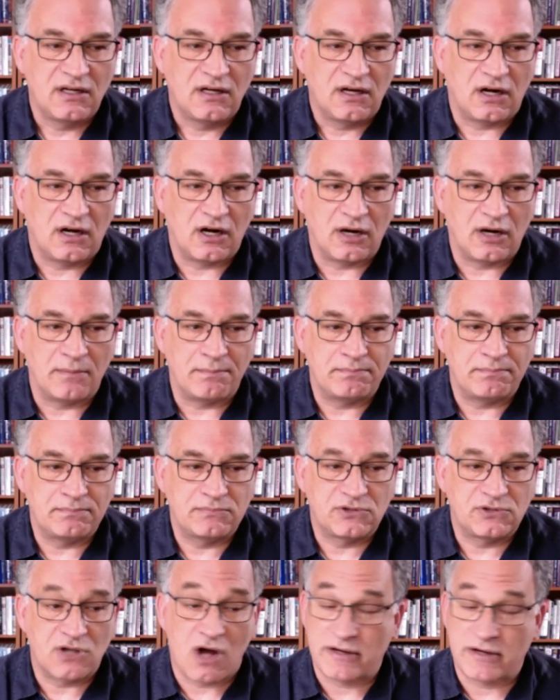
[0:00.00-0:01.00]
are
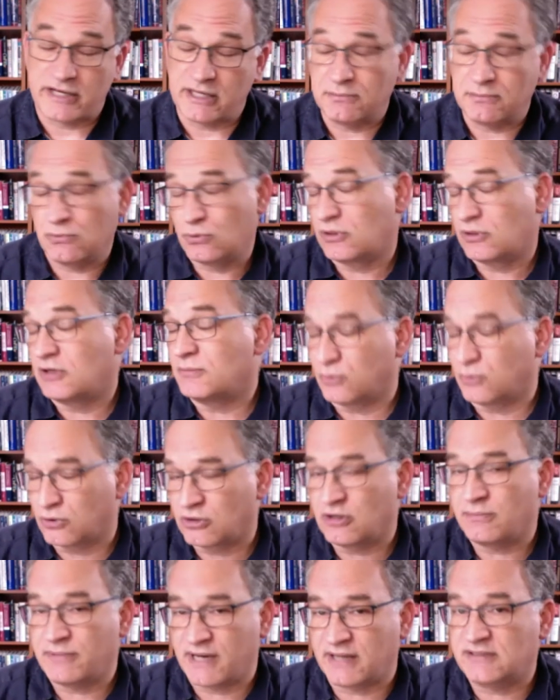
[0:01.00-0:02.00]
talking more and more
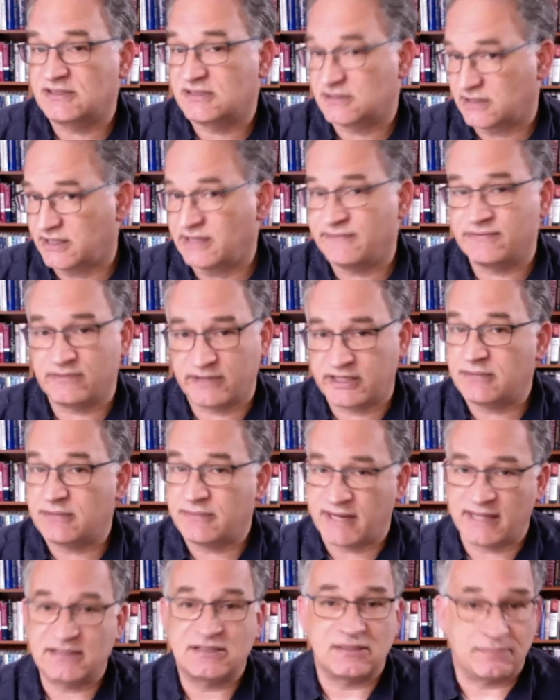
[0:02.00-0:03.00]
about slavery and
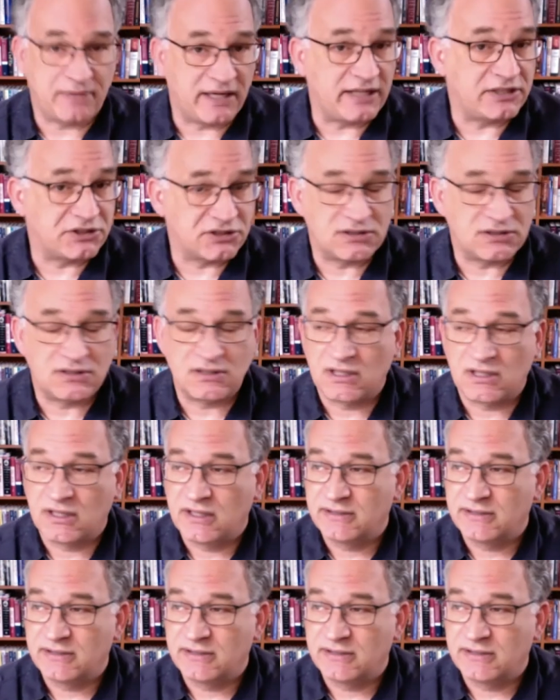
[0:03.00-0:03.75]
emancipation.